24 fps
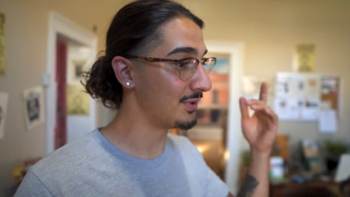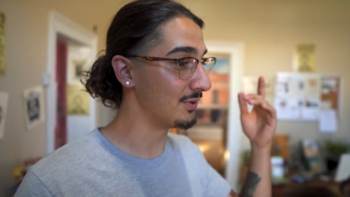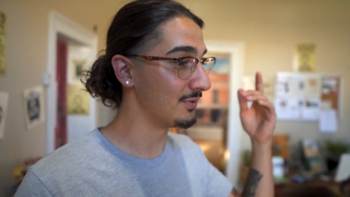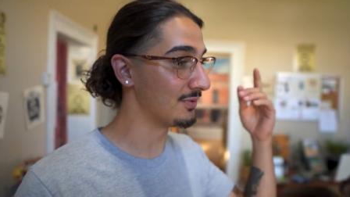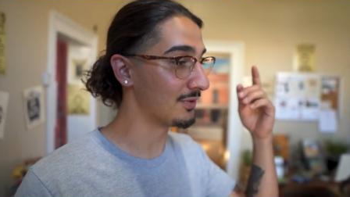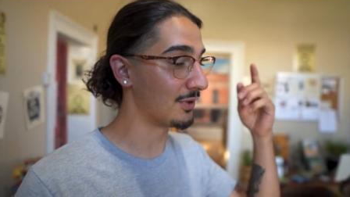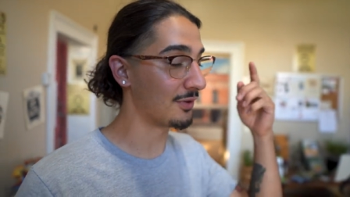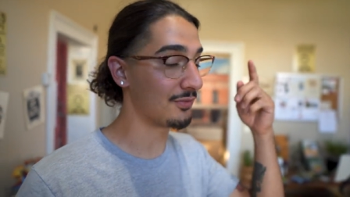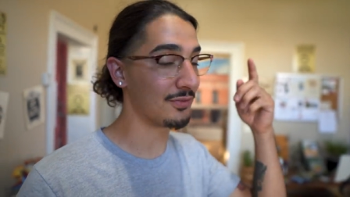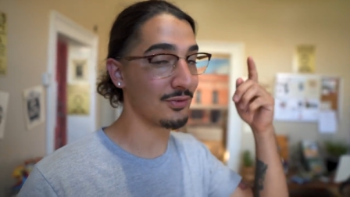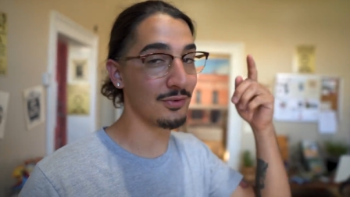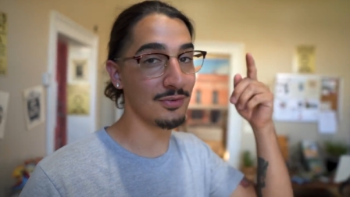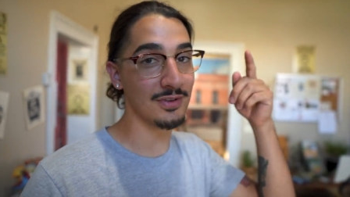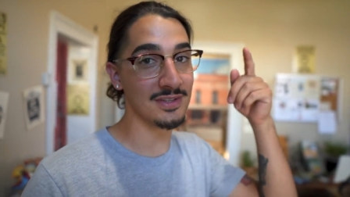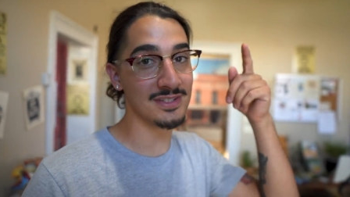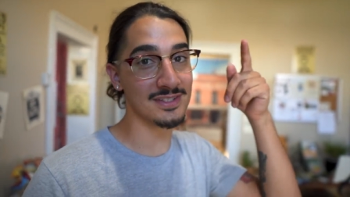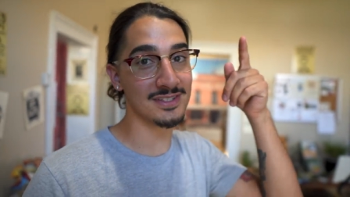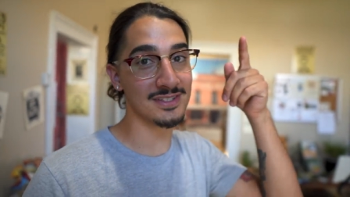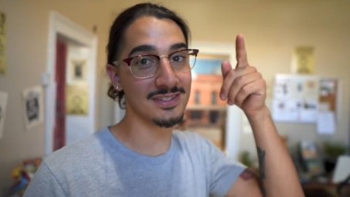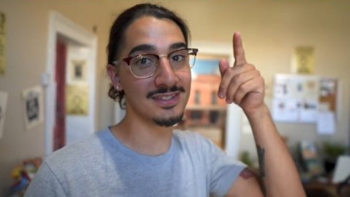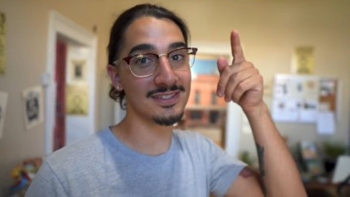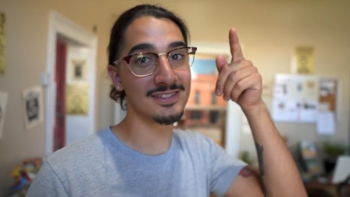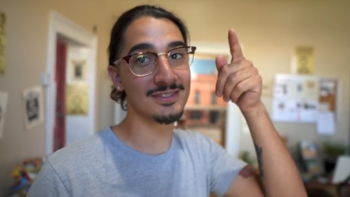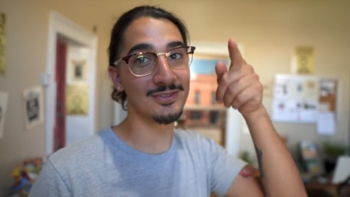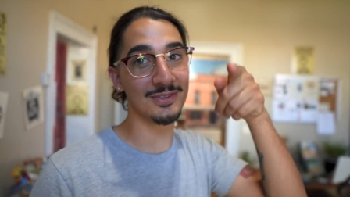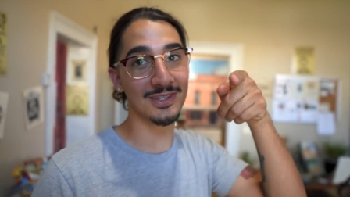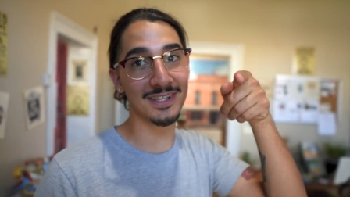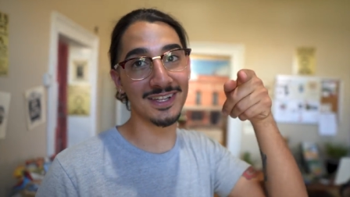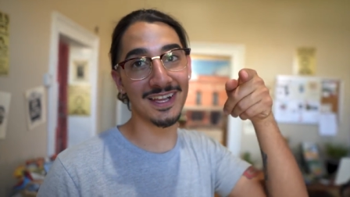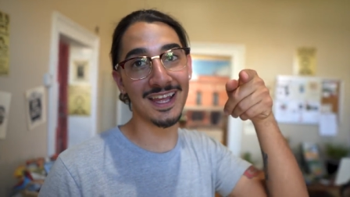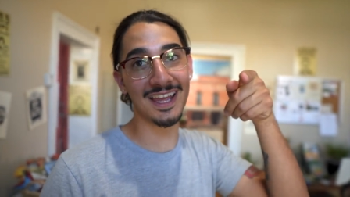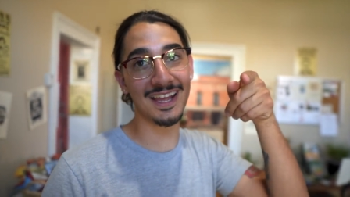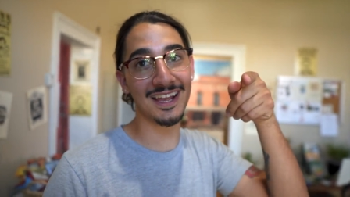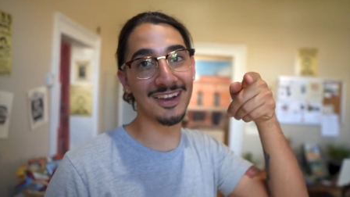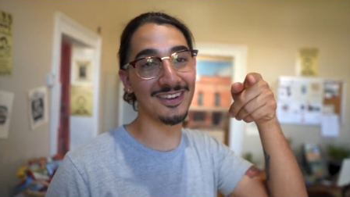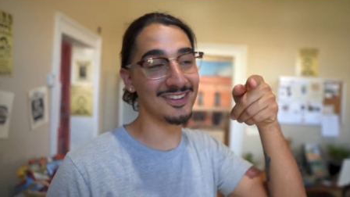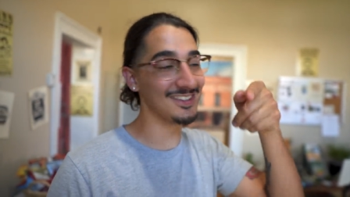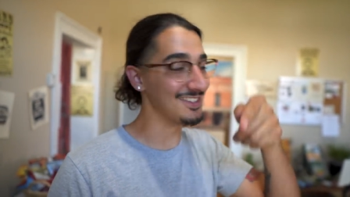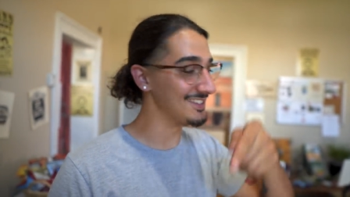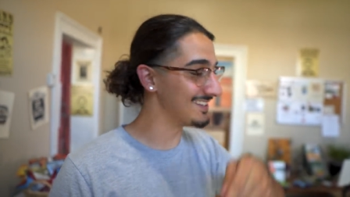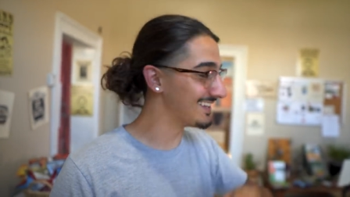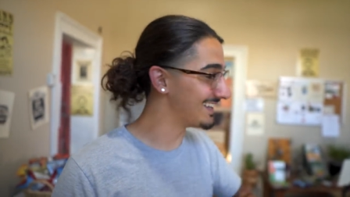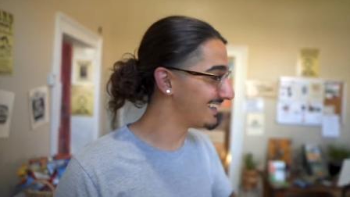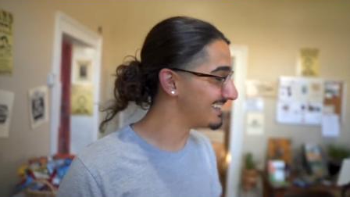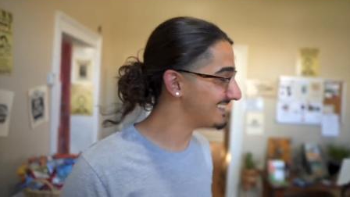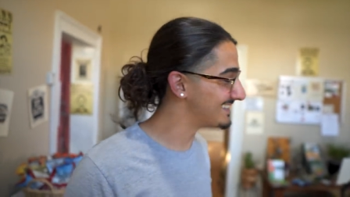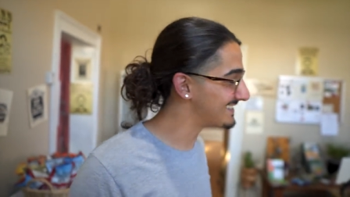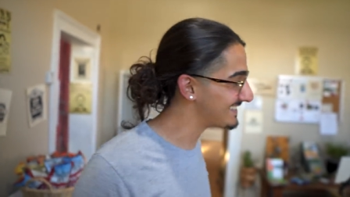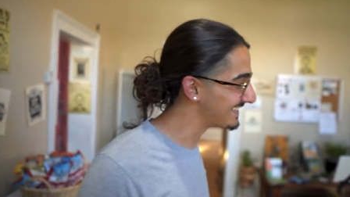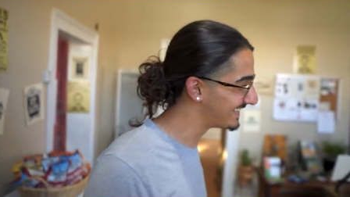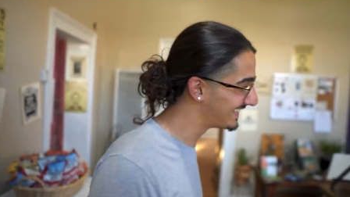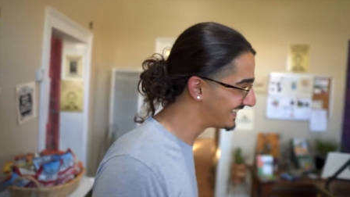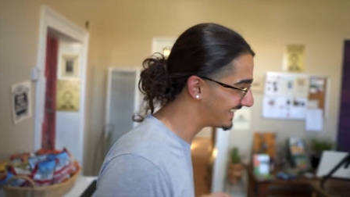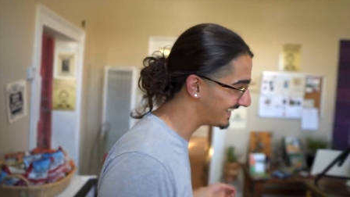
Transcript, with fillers: but it was all for a reason. So we could hang out with you guys.